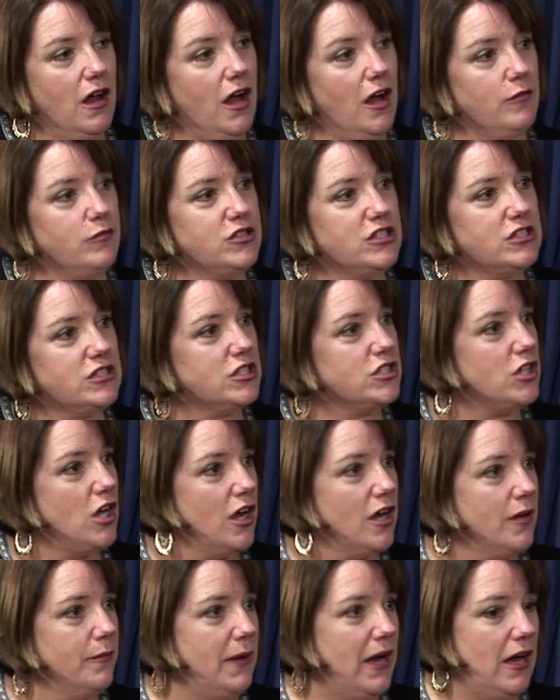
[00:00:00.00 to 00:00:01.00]
just to
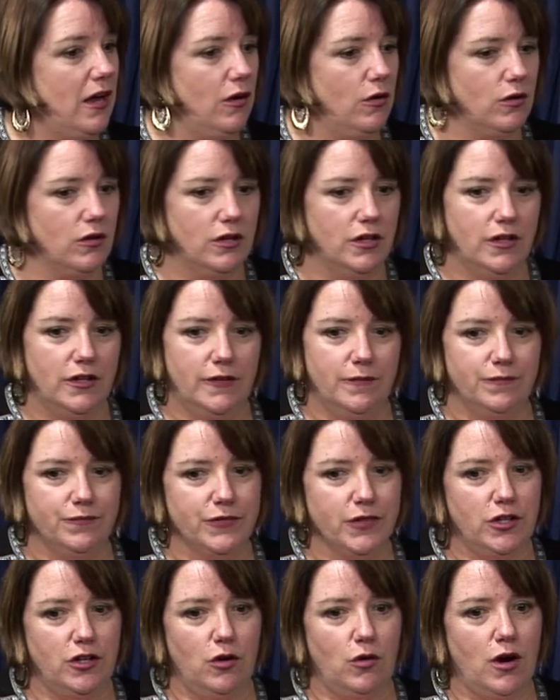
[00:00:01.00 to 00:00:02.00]
talk about,
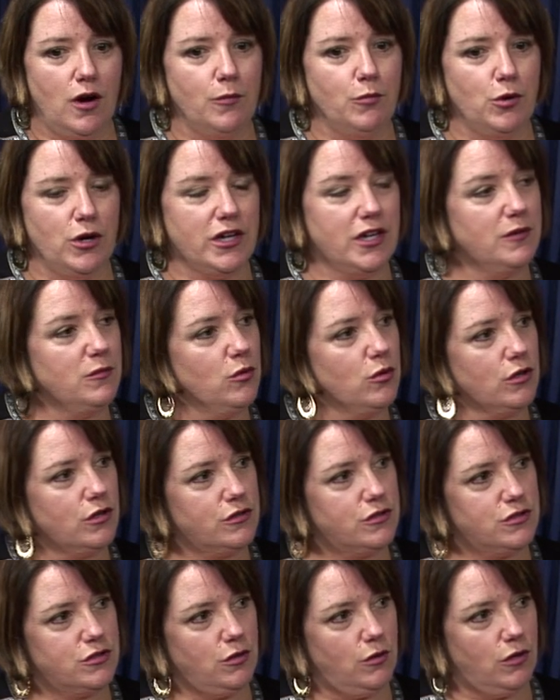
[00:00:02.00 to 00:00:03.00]
our brick and mortar
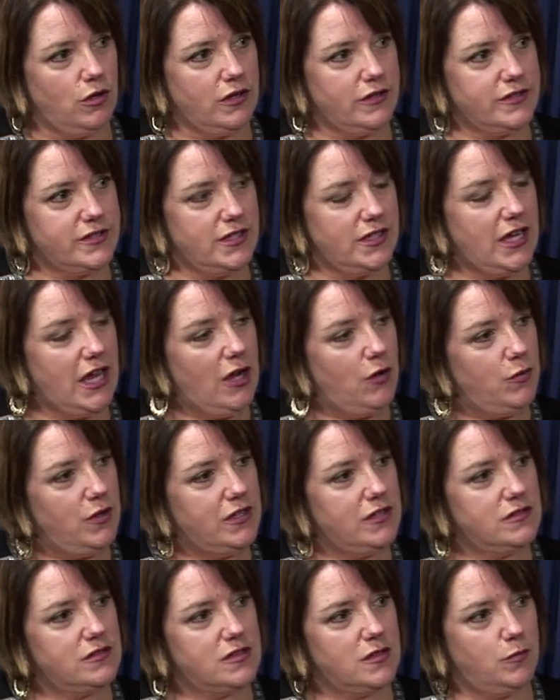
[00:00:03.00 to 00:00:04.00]
stores and how we
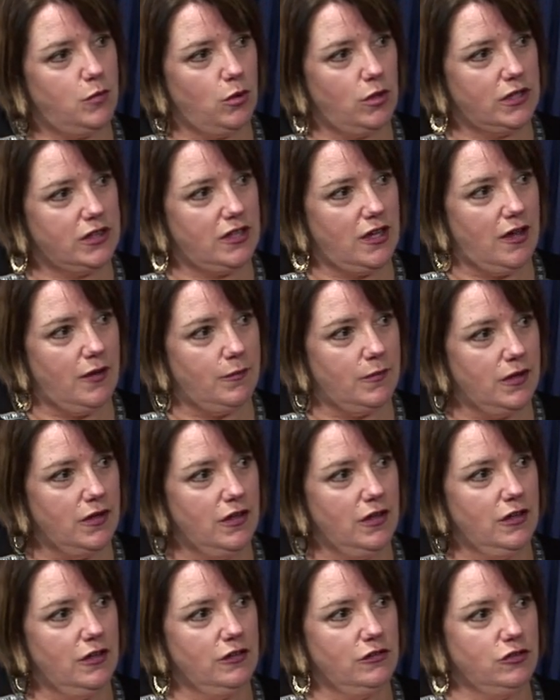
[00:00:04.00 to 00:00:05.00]
can support them
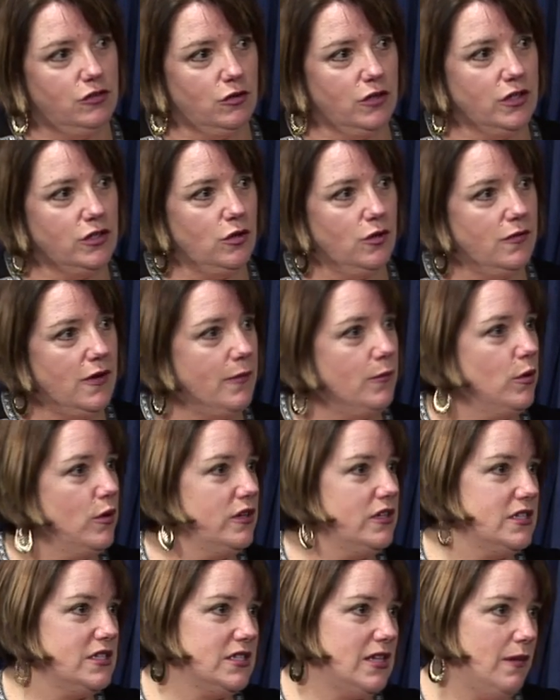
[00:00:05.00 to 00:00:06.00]
during November
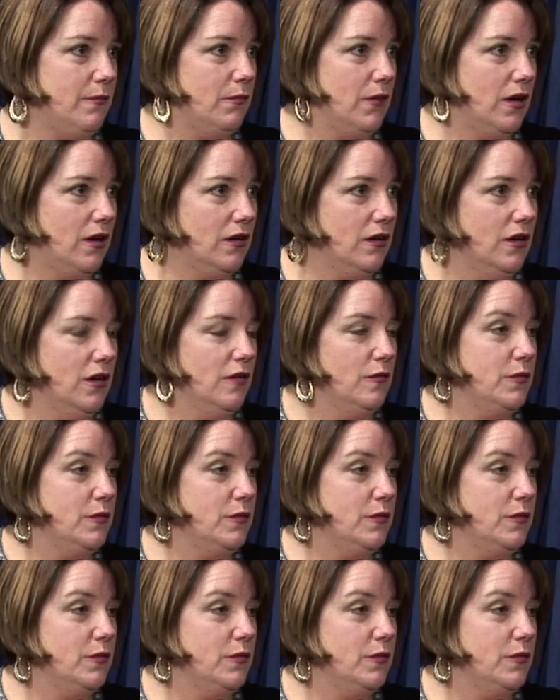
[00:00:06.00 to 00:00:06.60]
and December,